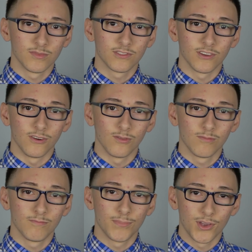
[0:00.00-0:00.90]
So,
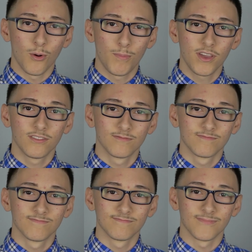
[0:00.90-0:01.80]
P.O.P.
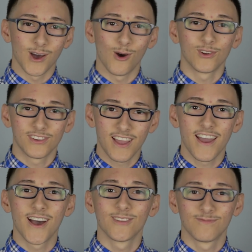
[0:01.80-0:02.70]
Hold it
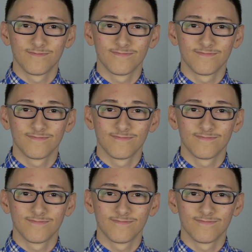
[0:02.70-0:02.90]
down.